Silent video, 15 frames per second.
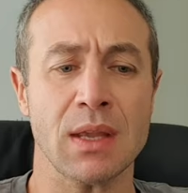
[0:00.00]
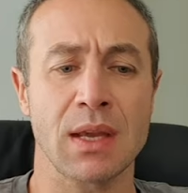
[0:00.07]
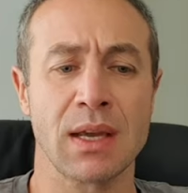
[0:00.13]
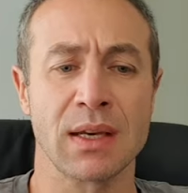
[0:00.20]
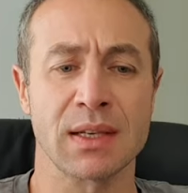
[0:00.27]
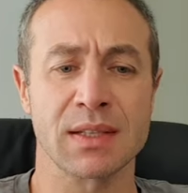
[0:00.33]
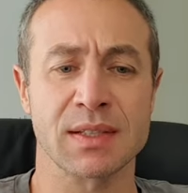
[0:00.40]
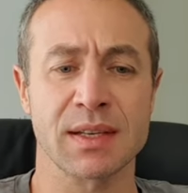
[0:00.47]
in
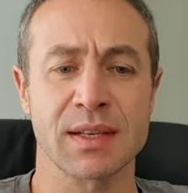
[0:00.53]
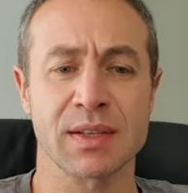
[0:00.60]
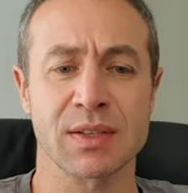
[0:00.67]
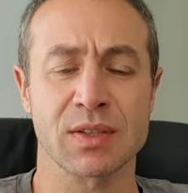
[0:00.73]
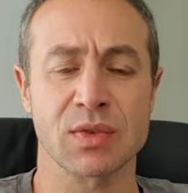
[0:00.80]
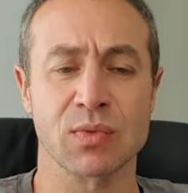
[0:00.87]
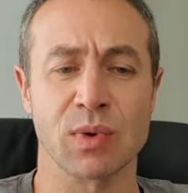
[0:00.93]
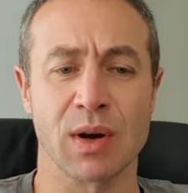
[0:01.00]
a
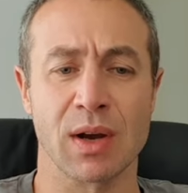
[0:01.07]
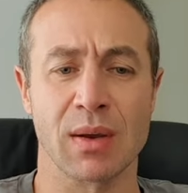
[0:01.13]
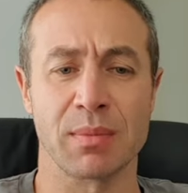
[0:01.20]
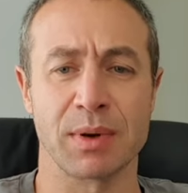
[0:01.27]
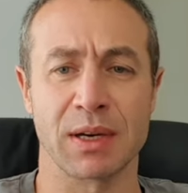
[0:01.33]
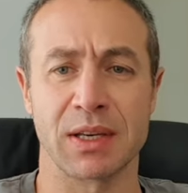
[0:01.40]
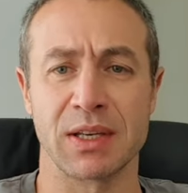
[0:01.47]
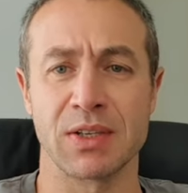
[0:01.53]
sense why
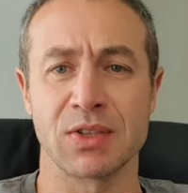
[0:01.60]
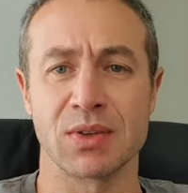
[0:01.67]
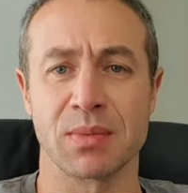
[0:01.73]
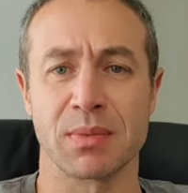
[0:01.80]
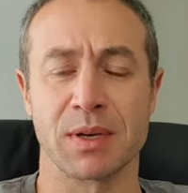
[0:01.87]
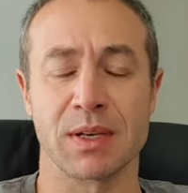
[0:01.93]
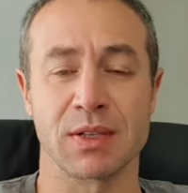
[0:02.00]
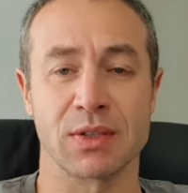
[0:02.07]
magnesium
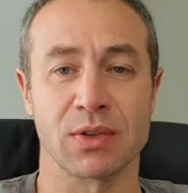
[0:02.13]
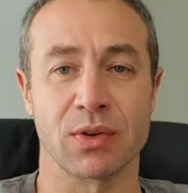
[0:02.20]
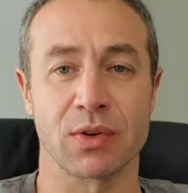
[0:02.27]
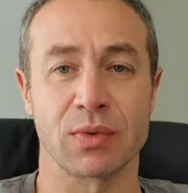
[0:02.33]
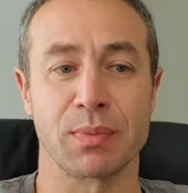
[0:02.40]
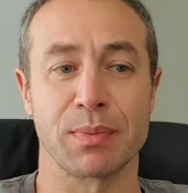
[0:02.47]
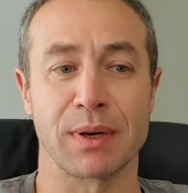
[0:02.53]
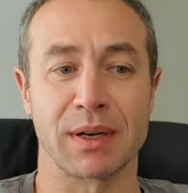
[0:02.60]
is not
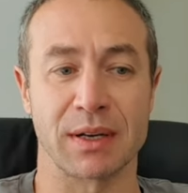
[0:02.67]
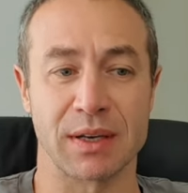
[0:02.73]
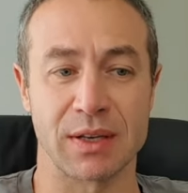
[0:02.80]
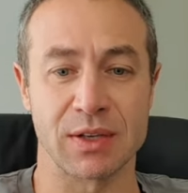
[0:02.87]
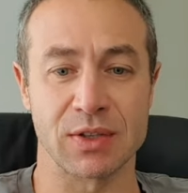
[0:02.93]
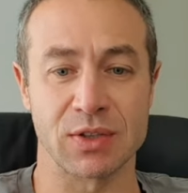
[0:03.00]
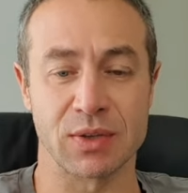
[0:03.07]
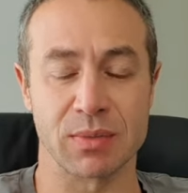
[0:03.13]

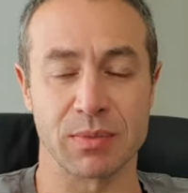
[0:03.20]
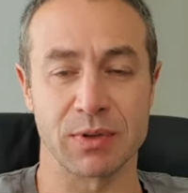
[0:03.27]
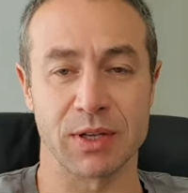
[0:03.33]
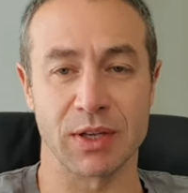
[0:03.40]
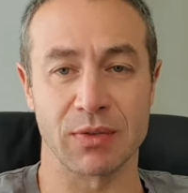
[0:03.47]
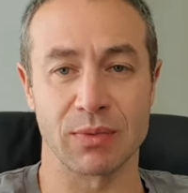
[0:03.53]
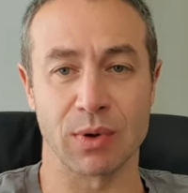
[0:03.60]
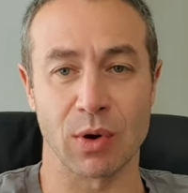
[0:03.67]
magnesium
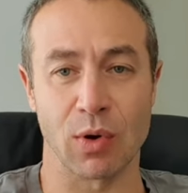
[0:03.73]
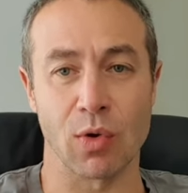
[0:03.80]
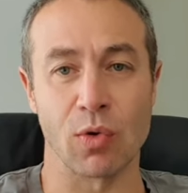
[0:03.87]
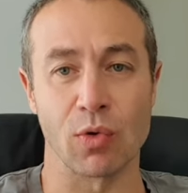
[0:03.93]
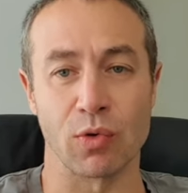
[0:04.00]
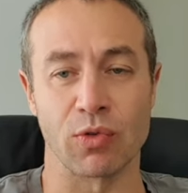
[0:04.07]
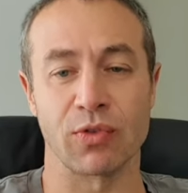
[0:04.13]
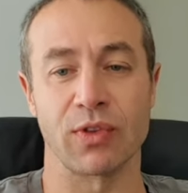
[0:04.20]
that we
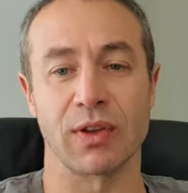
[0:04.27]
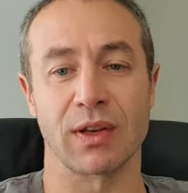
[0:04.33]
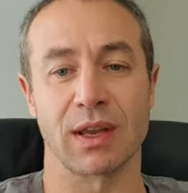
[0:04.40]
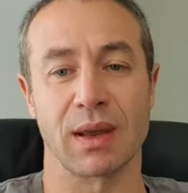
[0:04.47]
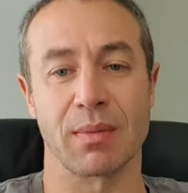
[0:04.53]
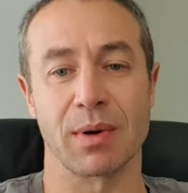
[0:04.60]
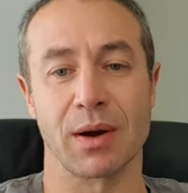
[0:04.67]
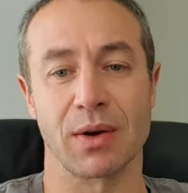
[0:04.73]
all think
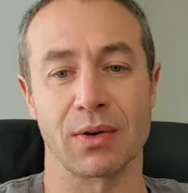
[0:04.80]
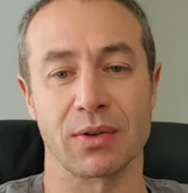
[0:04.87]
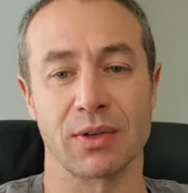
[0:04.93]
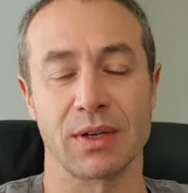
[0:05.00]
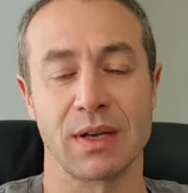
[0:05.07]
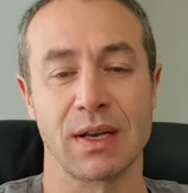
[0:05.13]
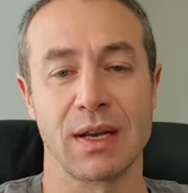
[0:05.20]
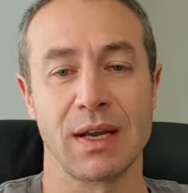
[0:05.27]
about
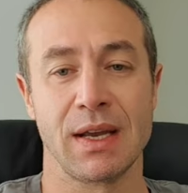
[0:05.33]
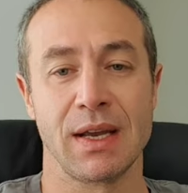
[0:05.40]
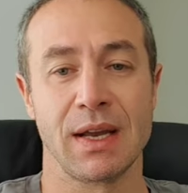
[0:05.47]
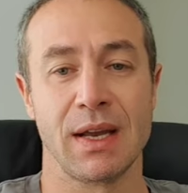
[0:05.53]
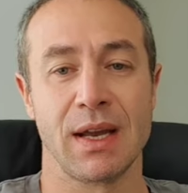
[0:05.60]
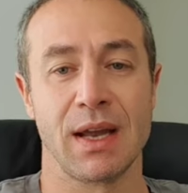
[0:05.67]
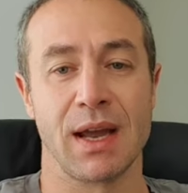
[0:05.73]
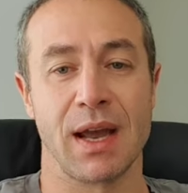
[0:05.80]

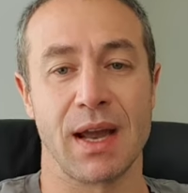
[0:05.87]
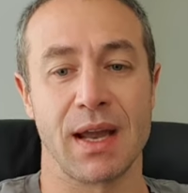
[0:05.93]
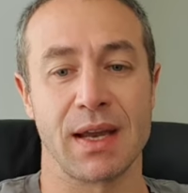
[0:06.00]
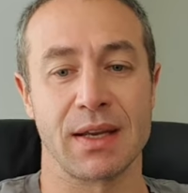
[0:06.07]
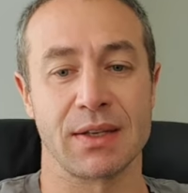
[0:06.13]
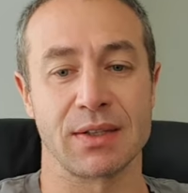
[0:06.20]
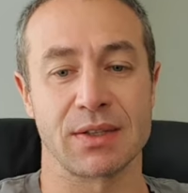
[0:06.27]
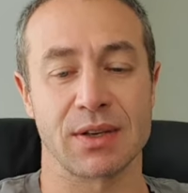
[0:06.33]

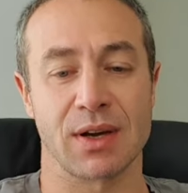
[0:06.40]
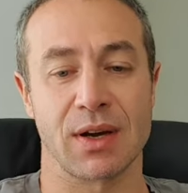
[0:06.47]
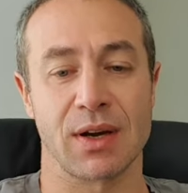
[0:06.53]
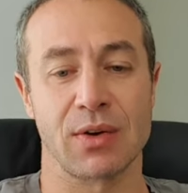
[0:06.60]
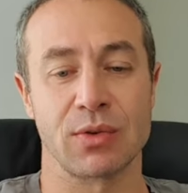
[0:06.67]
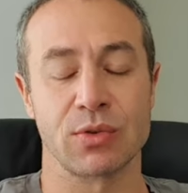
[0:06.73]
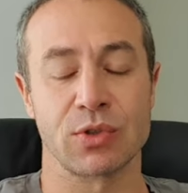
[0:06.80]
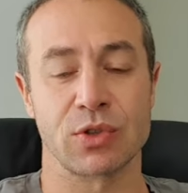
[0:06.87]
and
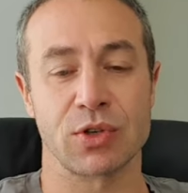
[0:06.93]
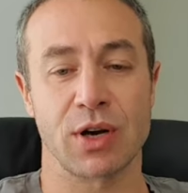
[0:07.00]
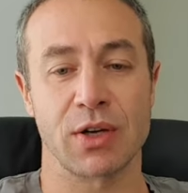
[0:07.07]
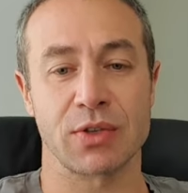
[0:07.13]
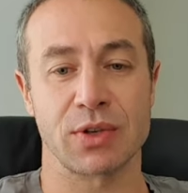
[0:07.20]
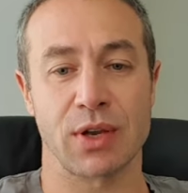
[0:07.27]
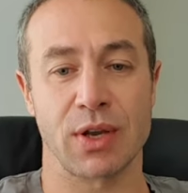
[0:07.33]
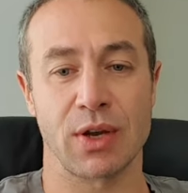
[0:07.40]
I'll try
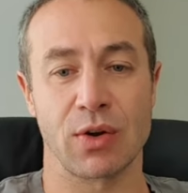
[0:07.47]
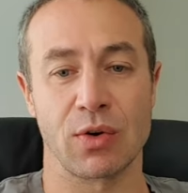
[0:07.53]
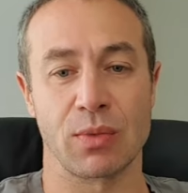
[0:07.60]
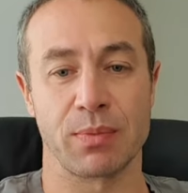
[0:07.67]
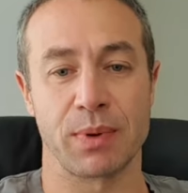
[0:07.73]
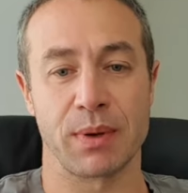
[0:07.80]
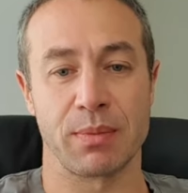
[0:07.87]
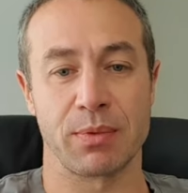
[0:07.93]
to
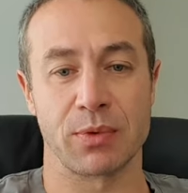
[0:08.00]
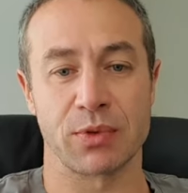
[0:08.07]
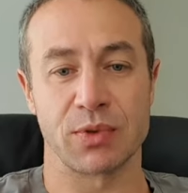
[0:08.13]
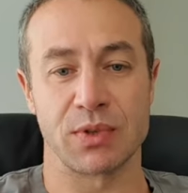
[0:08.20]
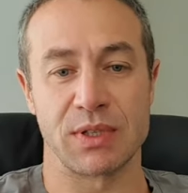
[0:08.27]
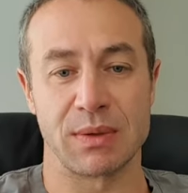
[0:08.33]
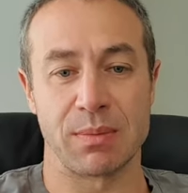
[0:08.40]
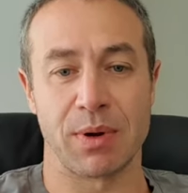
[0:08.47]
help people to
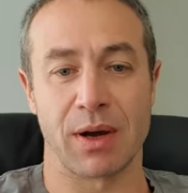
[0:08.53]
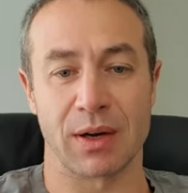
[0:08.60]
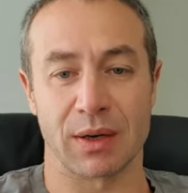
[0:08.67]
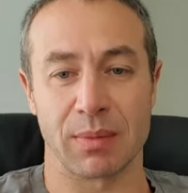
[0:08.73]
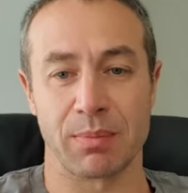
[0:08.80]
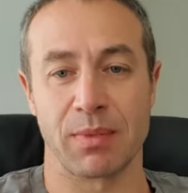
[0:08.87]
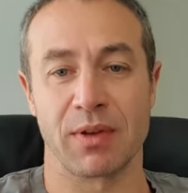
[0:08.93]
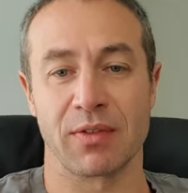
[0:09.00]
debunk
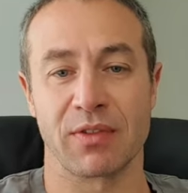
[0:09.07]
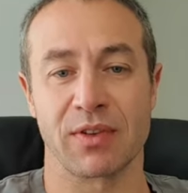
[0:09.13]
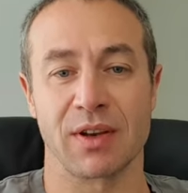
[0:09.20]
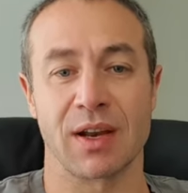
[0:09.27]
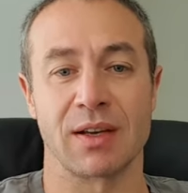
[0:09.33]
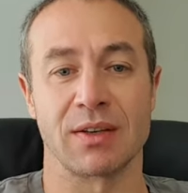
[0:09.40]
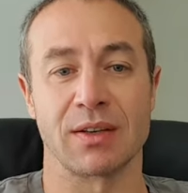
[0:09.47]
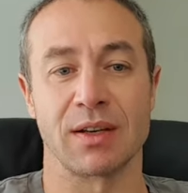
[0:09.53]
myth
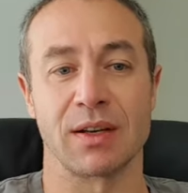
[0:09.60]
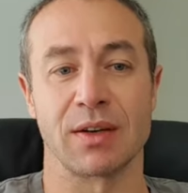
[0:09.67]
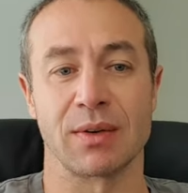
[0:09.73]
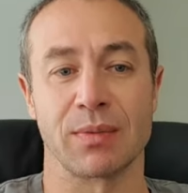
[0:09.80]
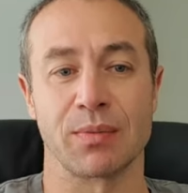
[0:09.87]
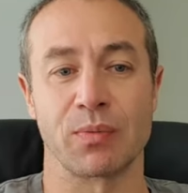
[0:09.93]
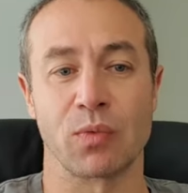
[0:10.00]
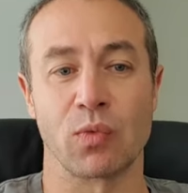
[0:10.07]
and uh,
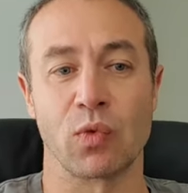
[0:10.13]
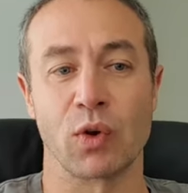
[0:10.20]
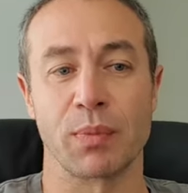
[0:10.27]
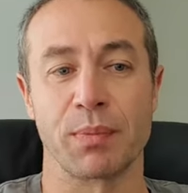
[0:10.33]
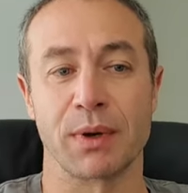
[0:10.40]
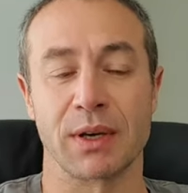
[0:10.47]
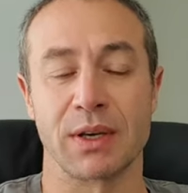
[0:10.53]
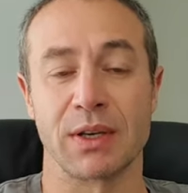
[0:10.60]
what
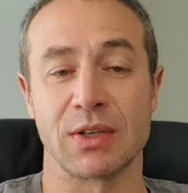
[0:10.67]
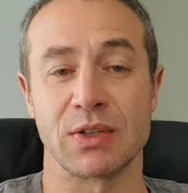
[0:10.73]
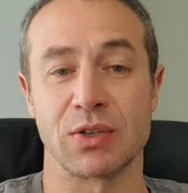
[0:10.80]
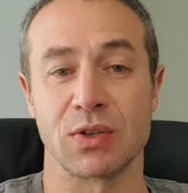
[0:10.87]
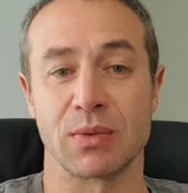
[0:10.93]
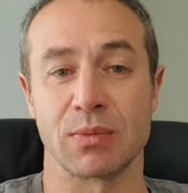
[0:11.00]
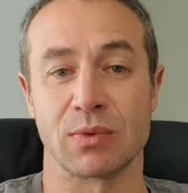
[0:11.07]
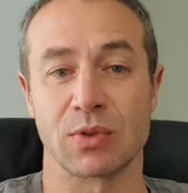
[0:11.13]

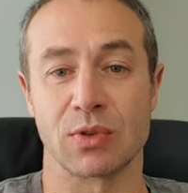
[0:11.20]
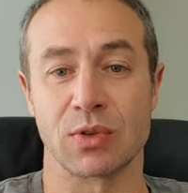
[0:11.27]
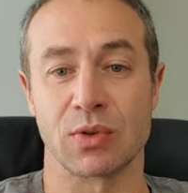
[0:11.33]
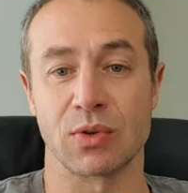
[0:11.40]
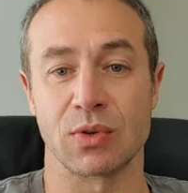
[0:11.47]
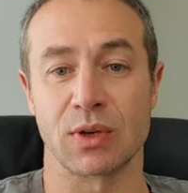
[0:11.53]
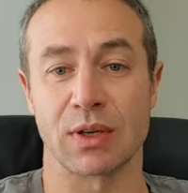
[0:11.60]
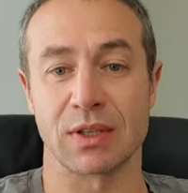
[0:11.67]
magnesium
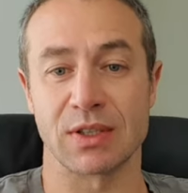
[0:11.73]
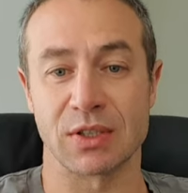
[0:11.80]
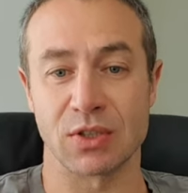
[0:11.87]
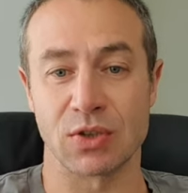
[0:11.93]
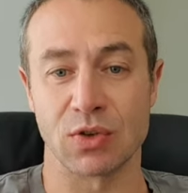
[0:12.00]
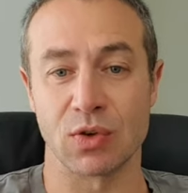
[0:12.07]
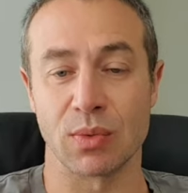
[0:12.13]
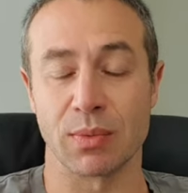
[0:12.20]
to
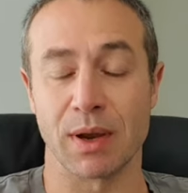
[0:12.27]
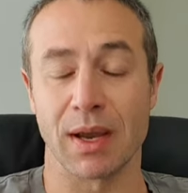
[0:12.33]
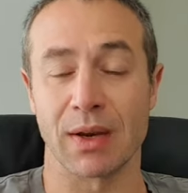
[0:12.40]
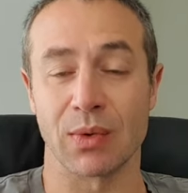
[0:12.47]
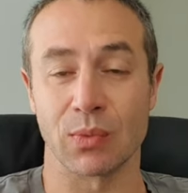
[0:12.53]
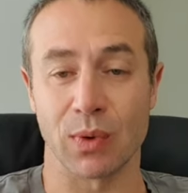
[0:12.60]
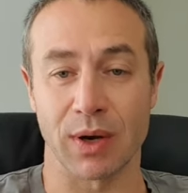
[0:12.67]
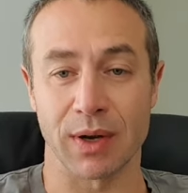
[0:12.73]
consume
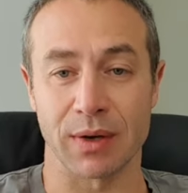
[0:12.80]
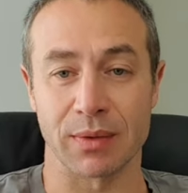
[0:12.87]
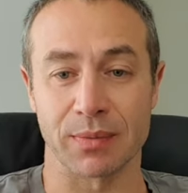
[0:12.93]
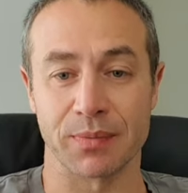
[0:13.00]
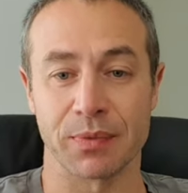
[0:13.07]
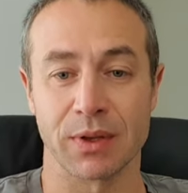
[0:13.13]
and when.